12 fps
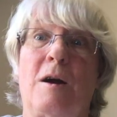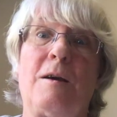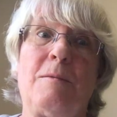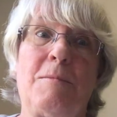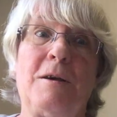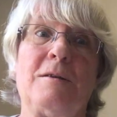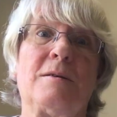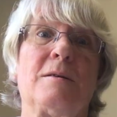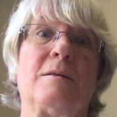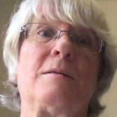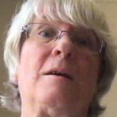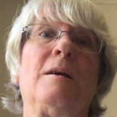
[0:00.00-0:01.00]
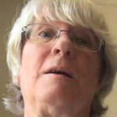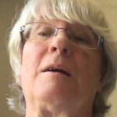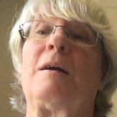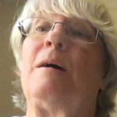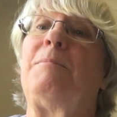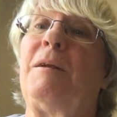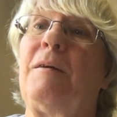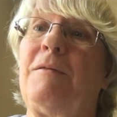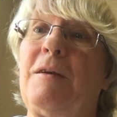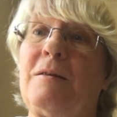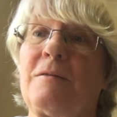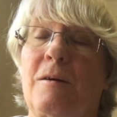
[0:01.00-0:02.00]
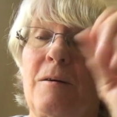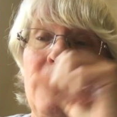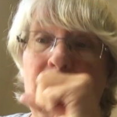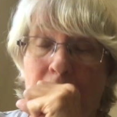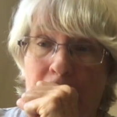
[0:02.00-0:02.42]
9 pieces. A couple of these are.